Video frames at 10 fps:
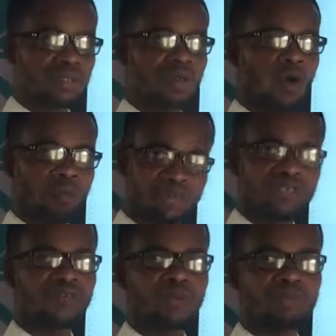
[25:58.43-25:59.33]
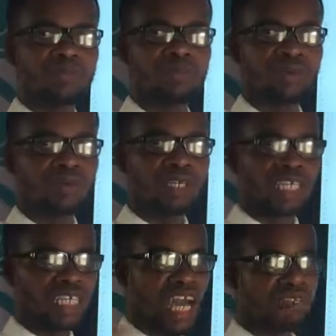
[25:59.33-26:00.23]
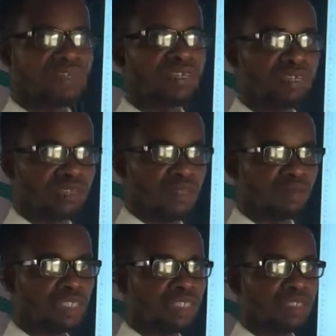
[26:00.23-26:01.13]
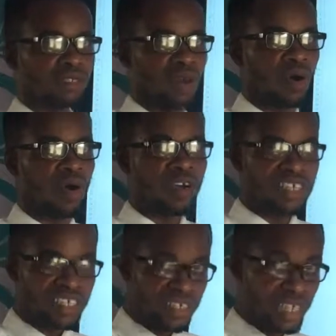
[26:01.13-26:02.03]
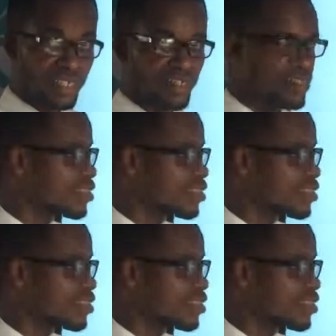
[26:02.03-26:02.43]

or peaceful people in our various communities or states.